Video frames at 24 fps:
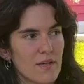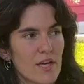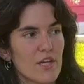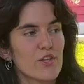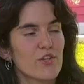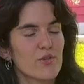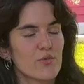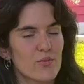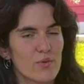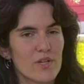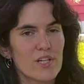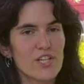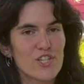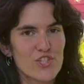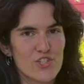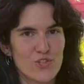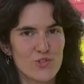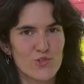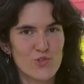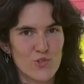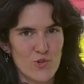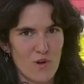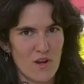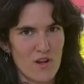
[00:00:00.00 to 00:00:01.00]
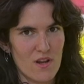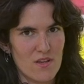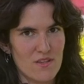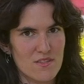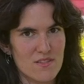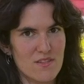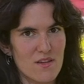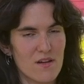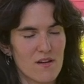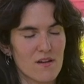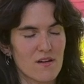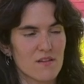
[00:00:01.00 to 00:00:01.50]
you really should join
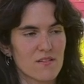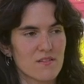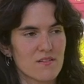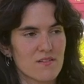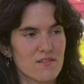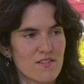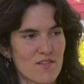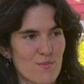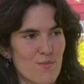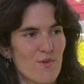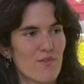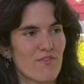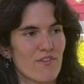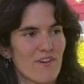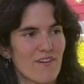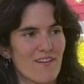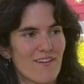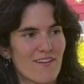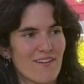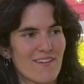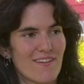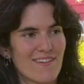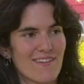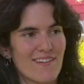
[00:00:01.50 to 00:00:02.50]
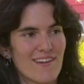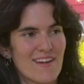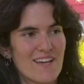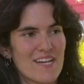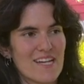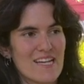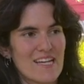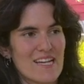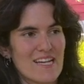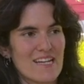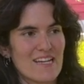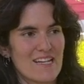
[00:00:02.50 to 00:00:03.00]
us on some of our
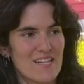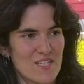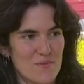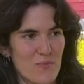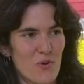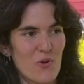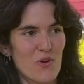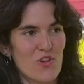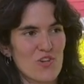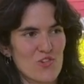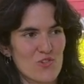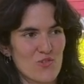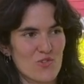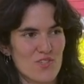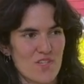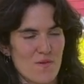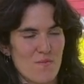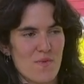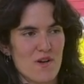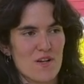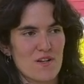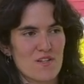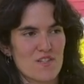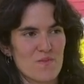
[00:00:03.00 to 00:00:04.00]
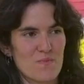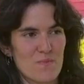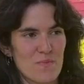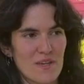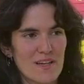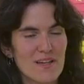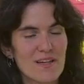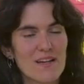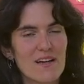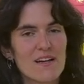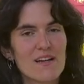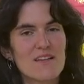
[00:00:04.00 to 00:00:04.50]
experiential seminars,
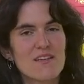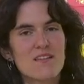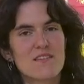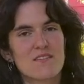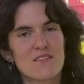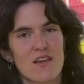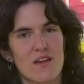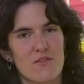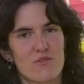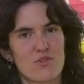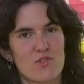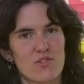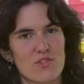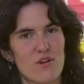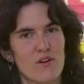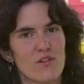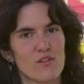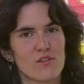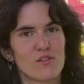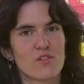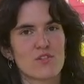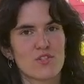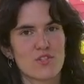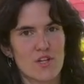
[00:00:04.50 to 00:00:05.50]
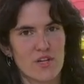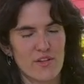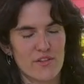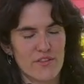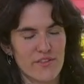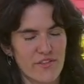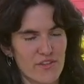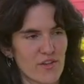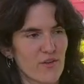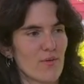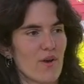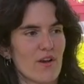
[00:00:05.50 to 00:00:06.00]
because Aristotle is not
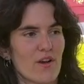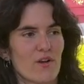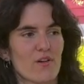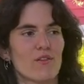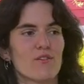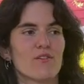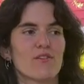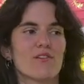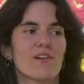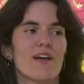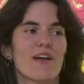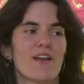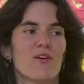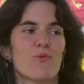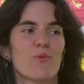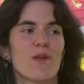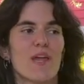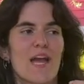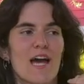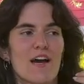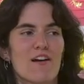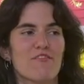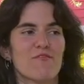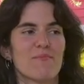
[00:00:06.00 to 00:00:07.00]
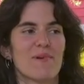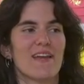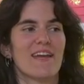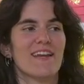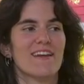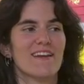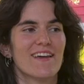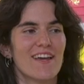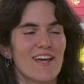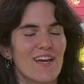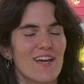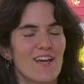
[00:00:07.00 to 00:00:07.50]
theoretical, and we have
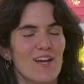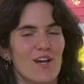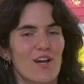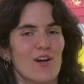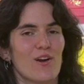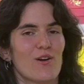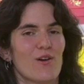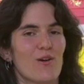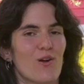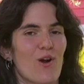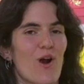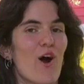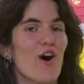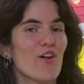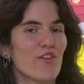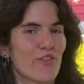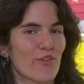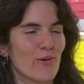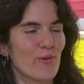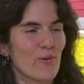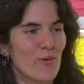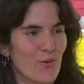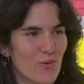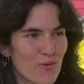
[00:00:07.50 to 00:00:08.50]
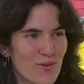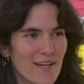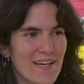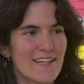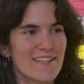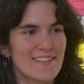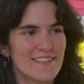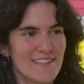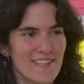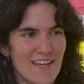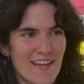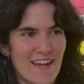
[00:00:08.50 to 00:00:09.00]
gone through
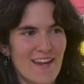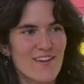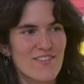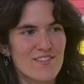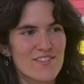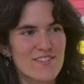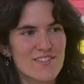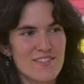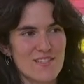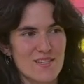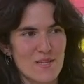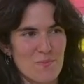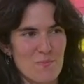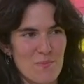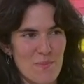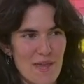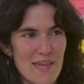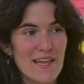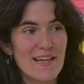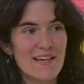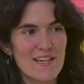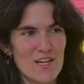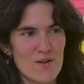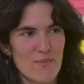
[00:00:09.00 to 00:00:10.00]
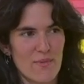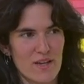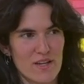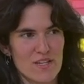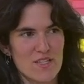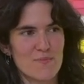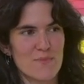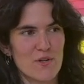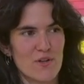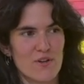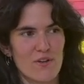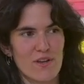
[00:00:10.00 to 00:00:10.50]
great lengths to make him
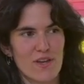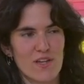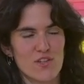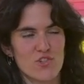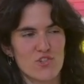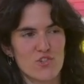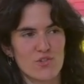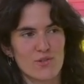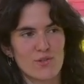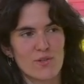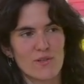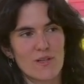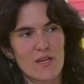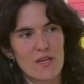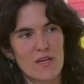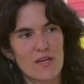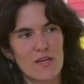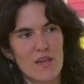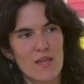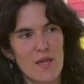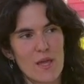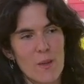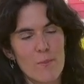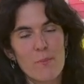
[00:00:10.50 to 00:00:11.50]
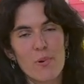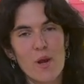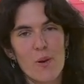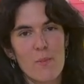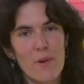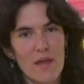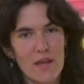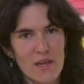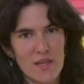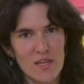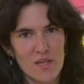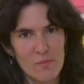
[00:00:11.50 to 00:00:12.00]
experiential and
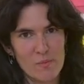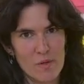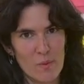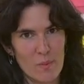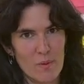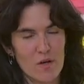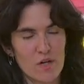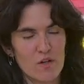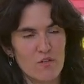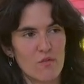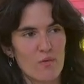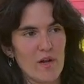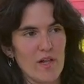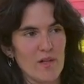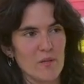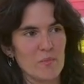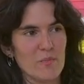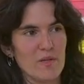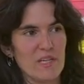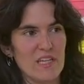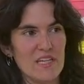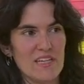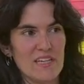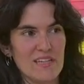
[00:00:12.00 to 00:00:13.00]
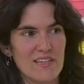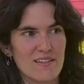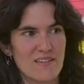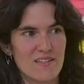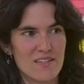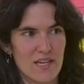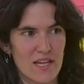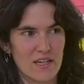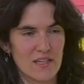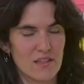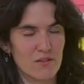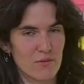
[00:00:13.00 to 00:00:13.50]
implement him in part of well-being in
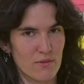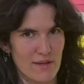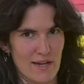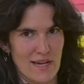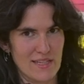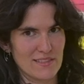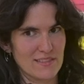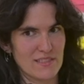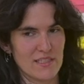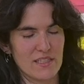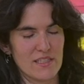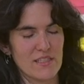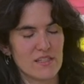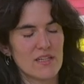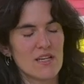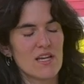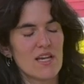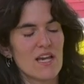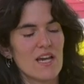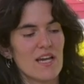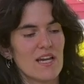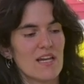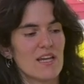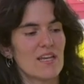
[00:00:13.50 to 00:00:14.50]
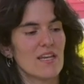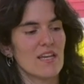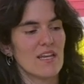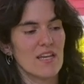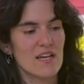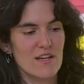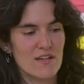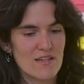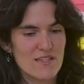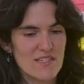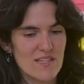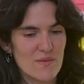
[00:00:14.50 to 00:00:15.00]
daily reality. And
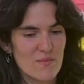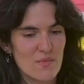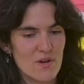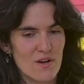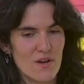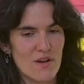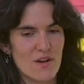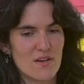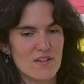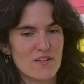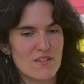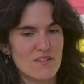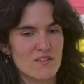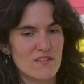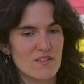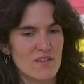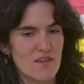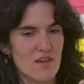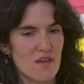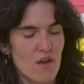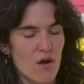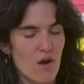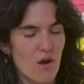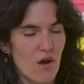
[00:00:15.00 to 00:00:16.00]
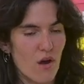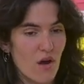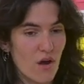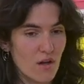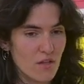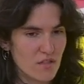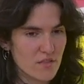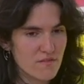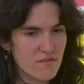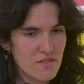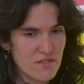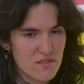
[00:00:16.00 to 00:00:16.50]
in our seminars,
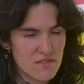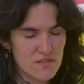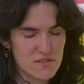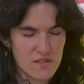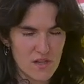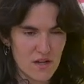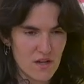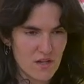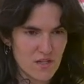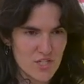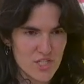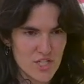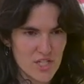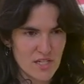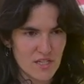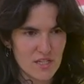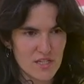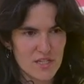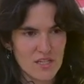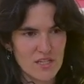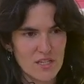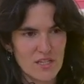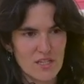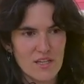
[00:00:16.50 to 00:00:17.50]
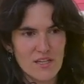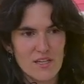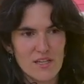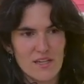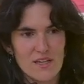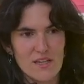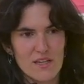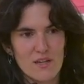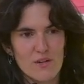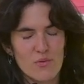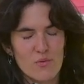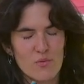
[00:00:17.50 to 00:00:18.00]
all of this logic,
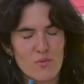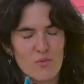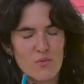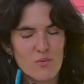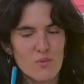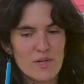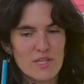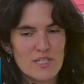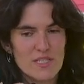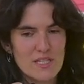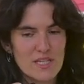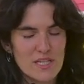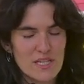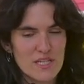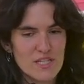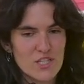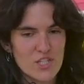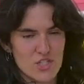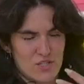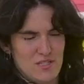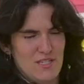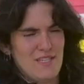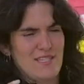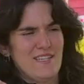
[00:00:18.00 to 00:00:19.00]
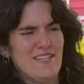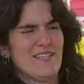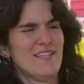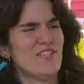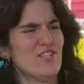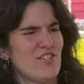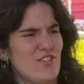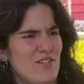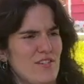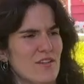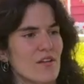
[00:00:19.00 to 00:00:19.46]
we teach it